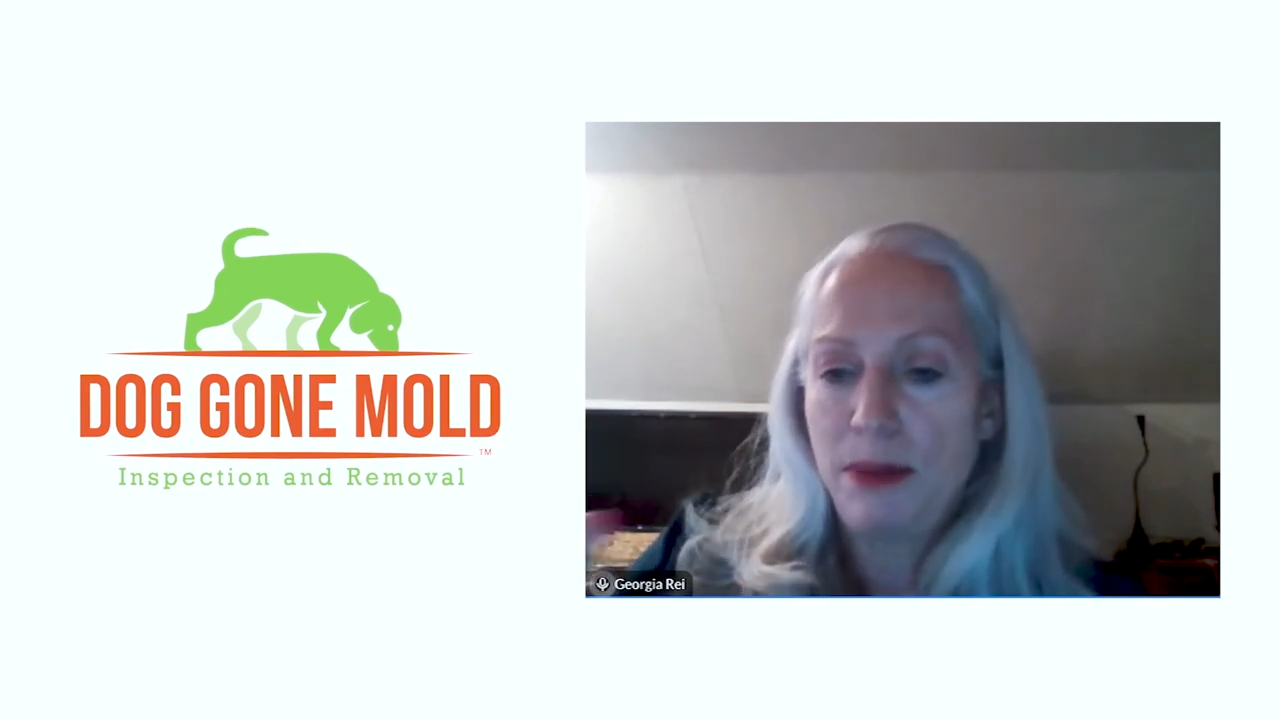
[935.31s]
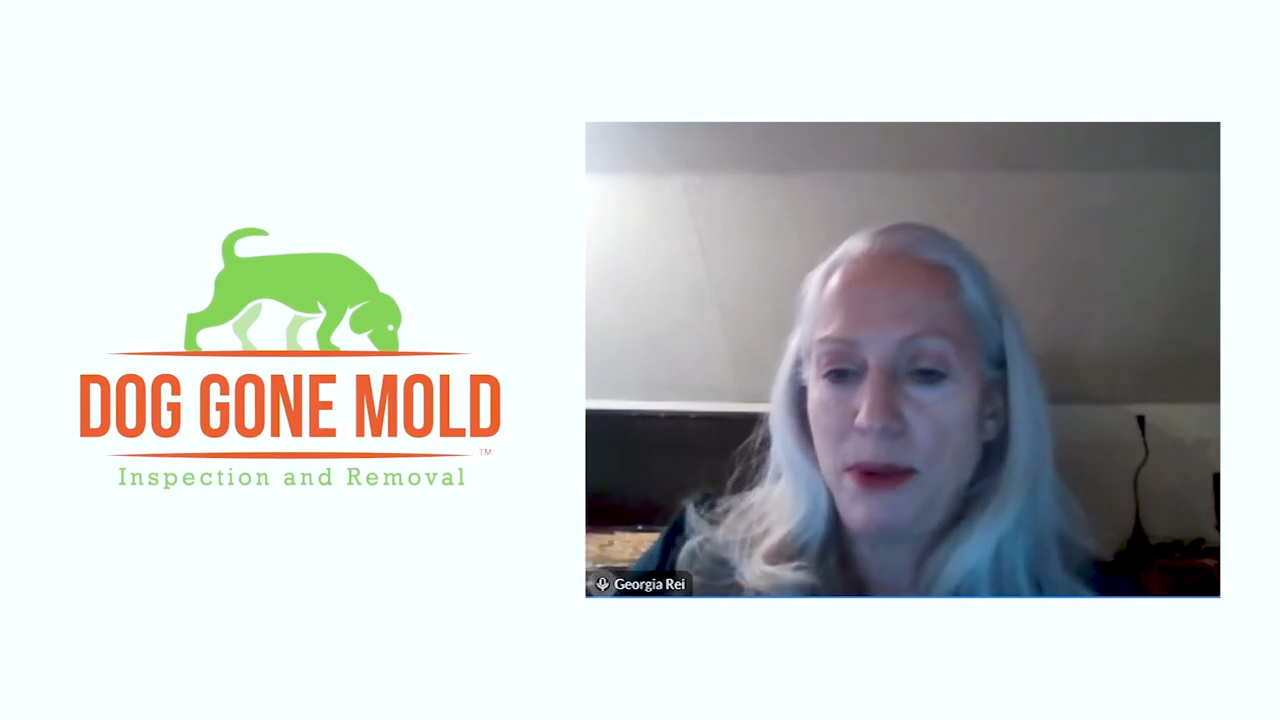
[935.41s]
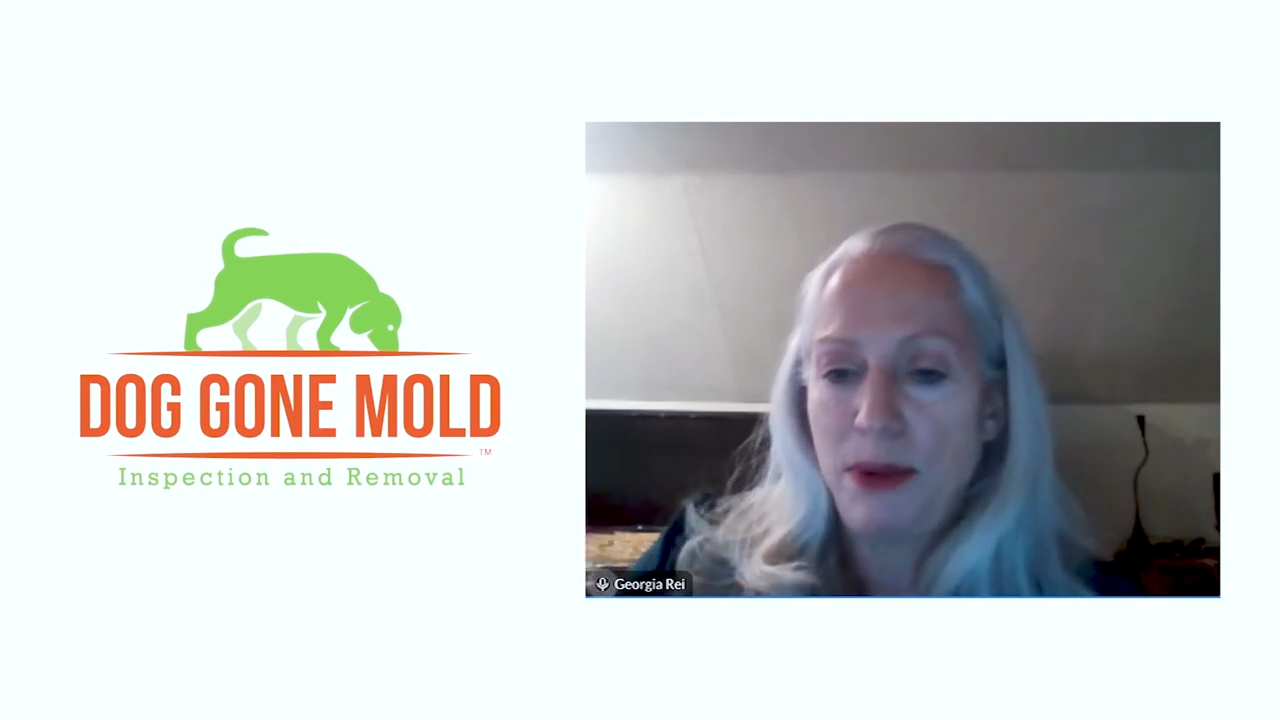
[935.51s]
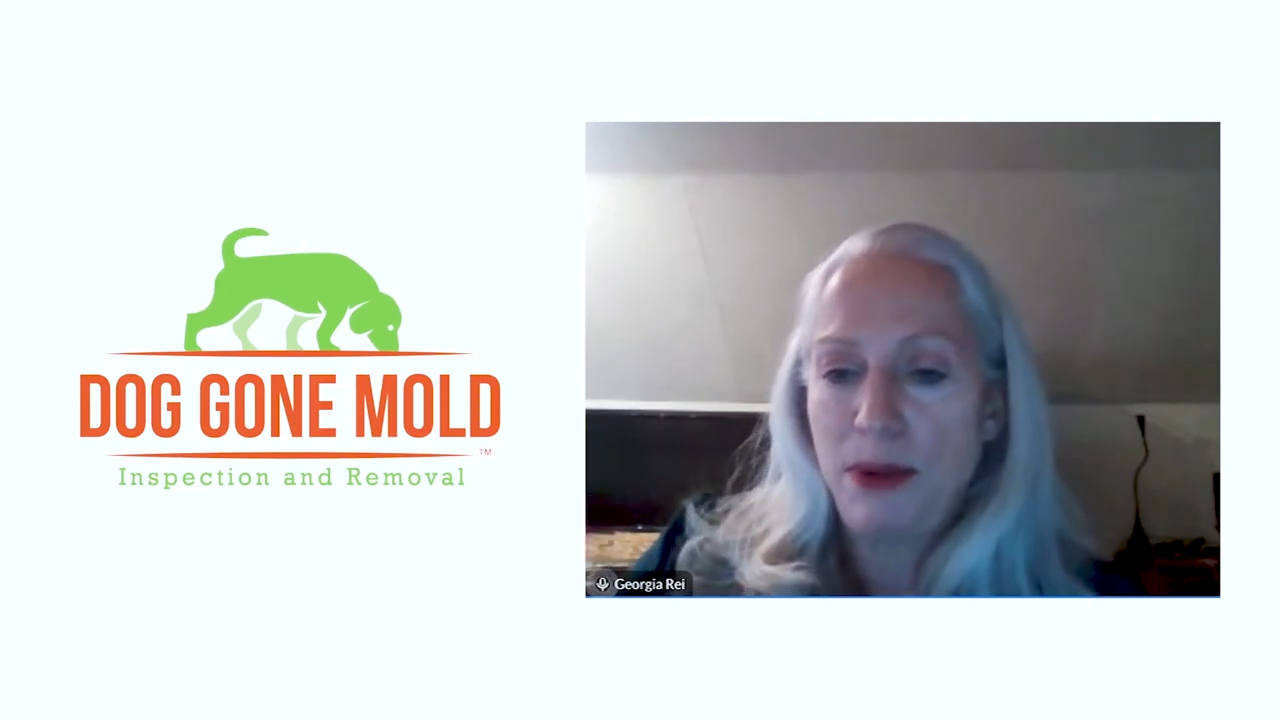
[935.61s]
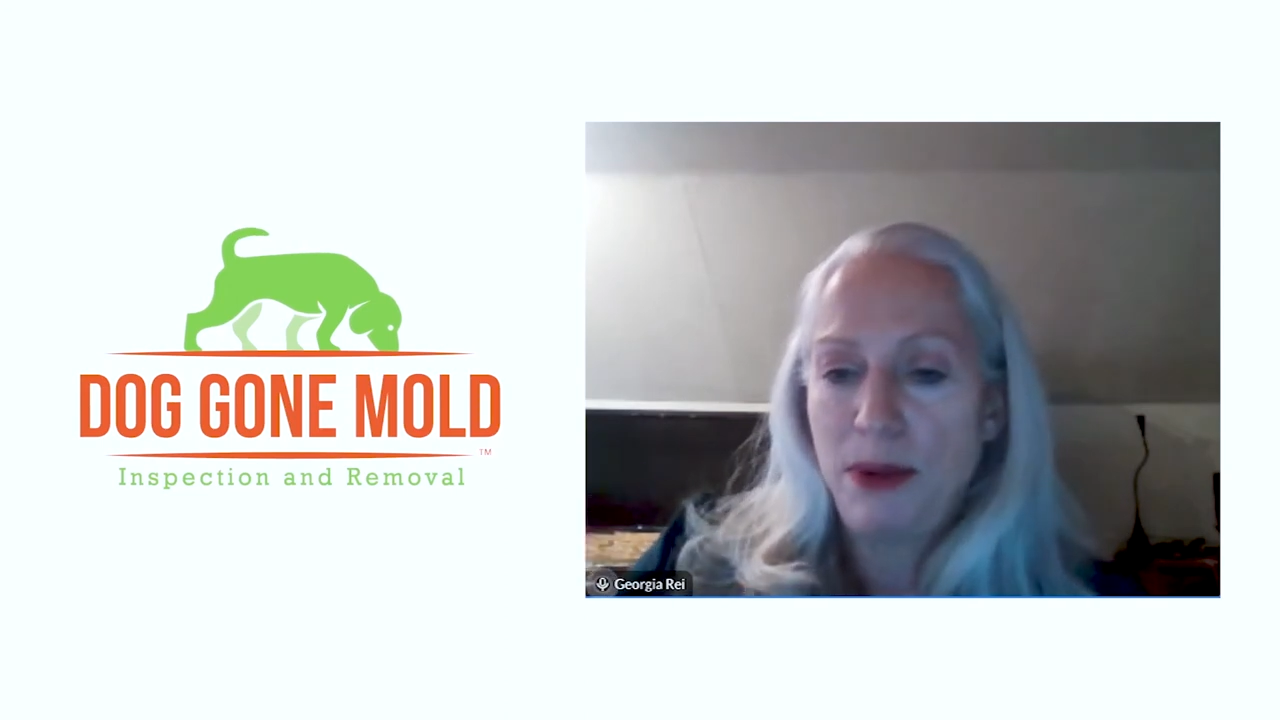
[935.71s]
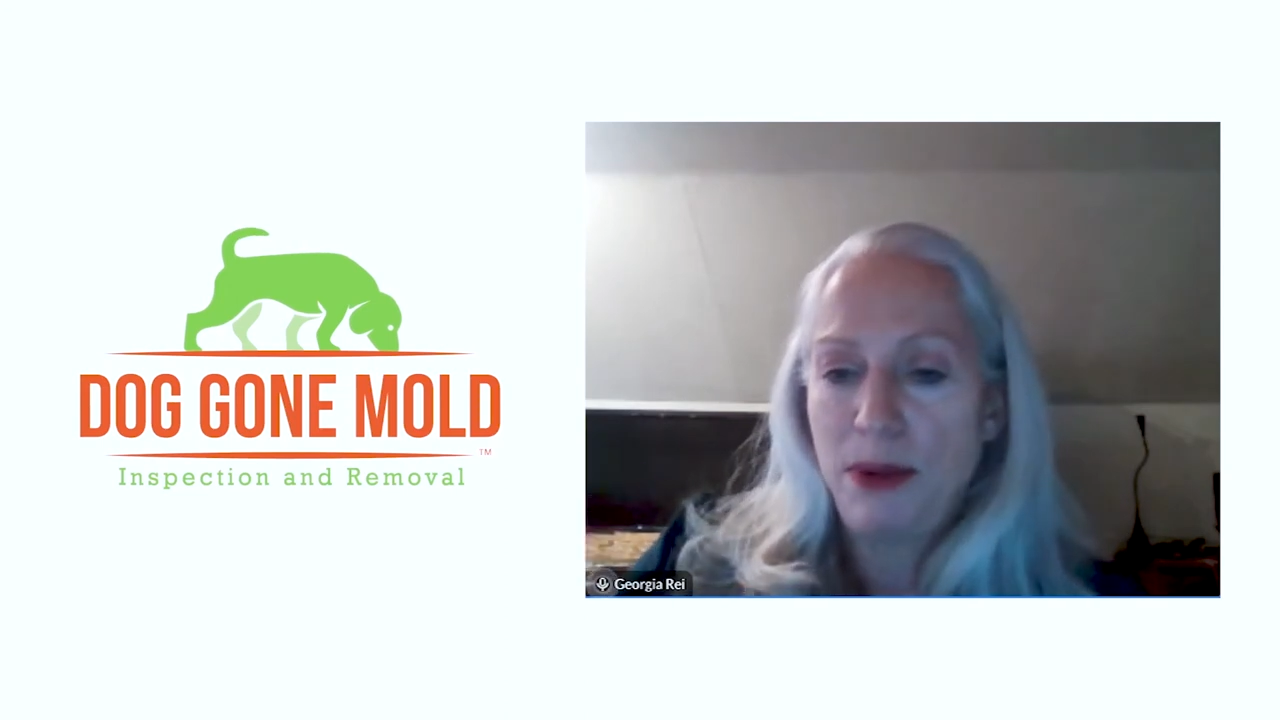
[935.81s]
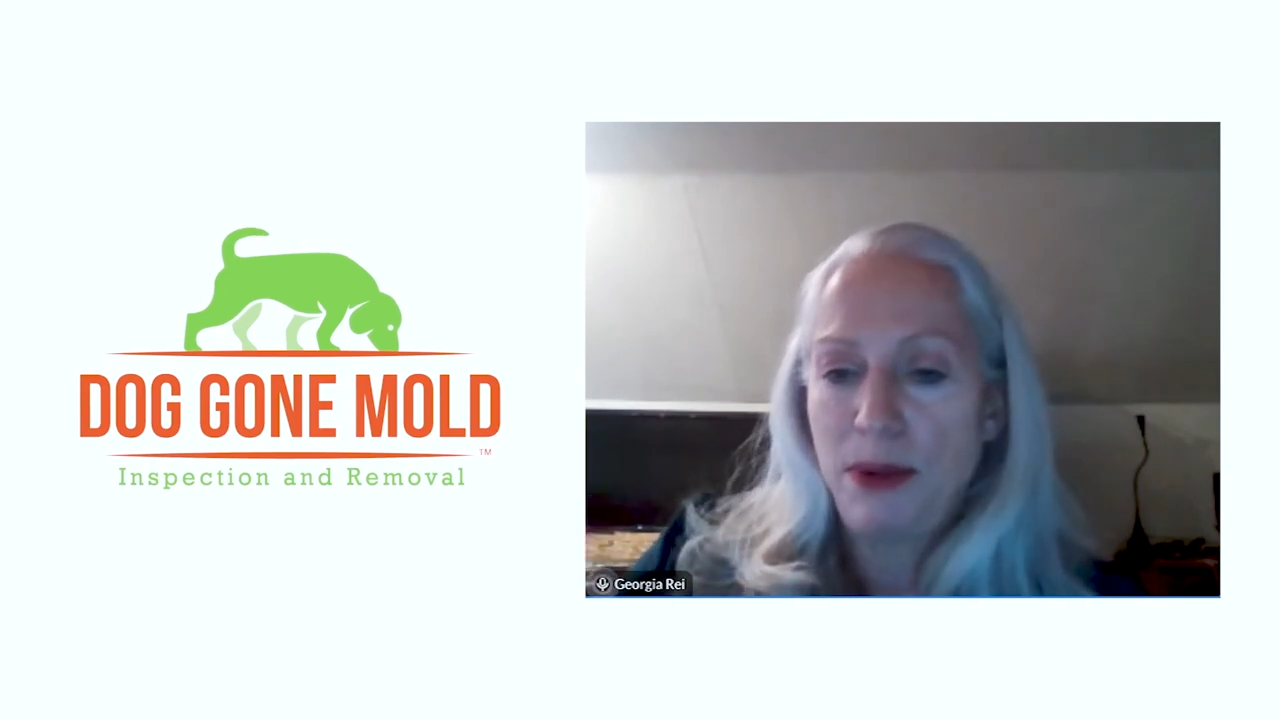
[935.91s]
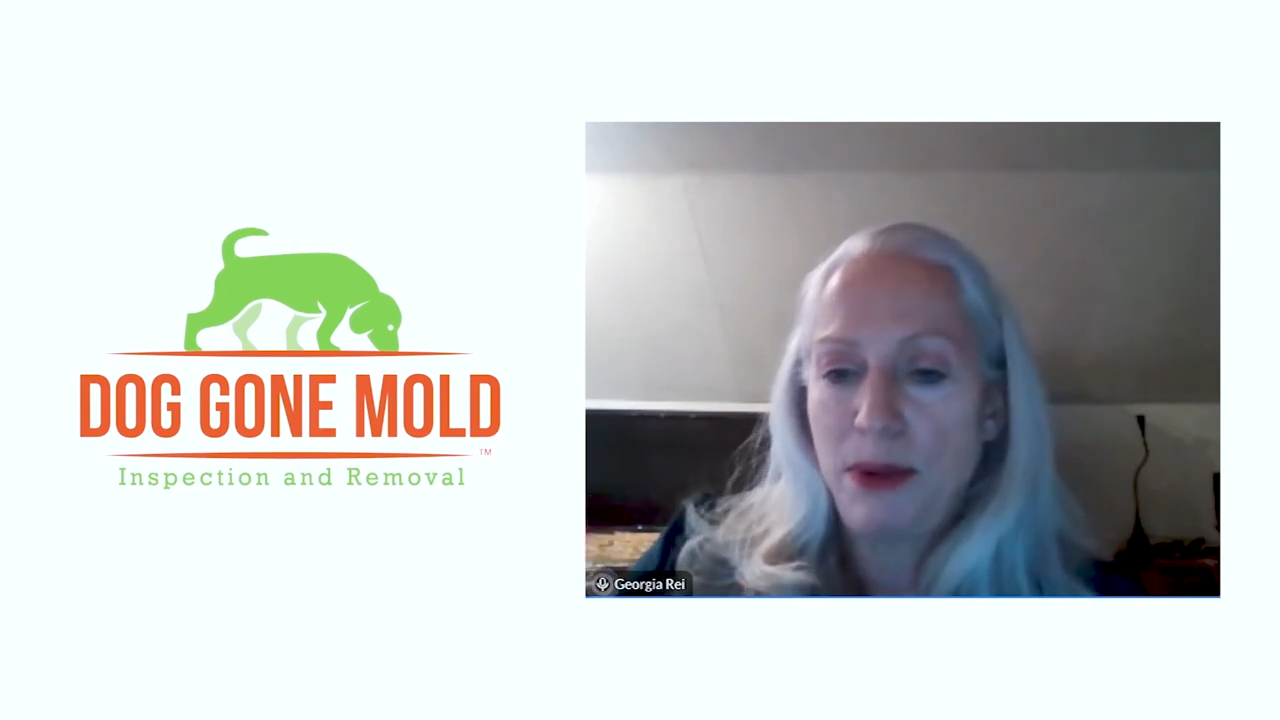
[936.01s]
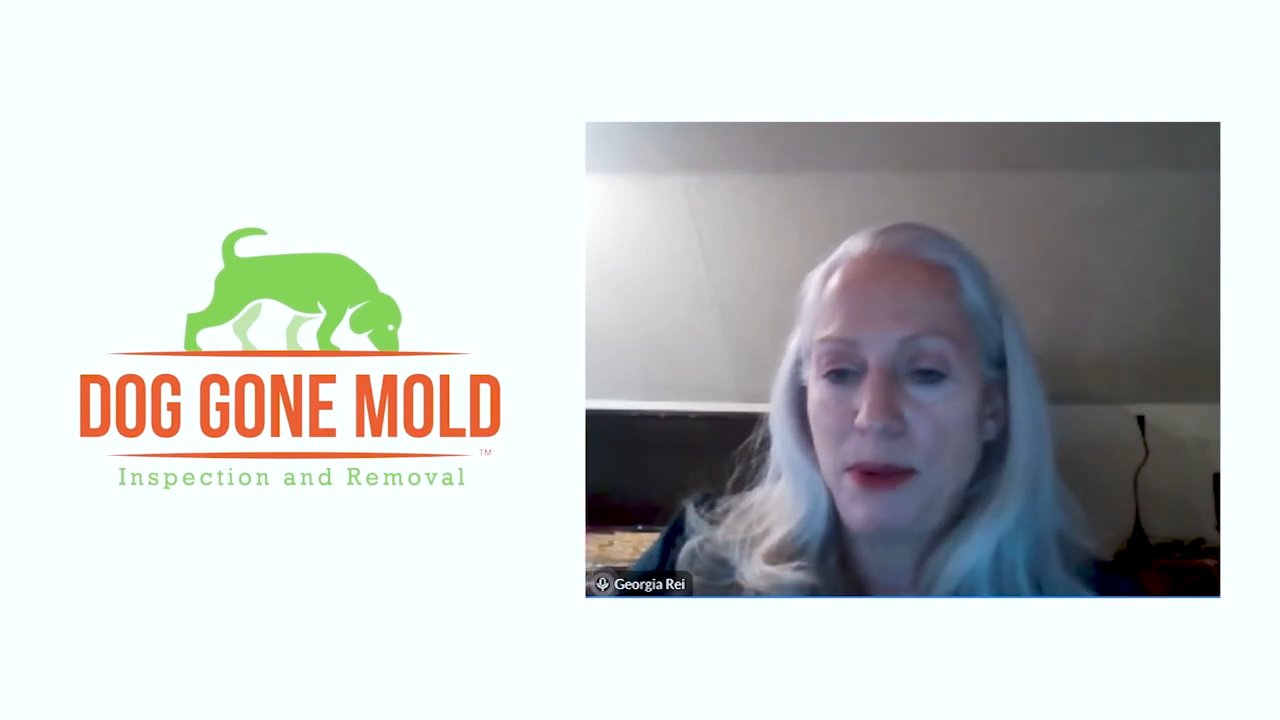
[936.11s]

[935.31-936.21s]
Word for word: put on there,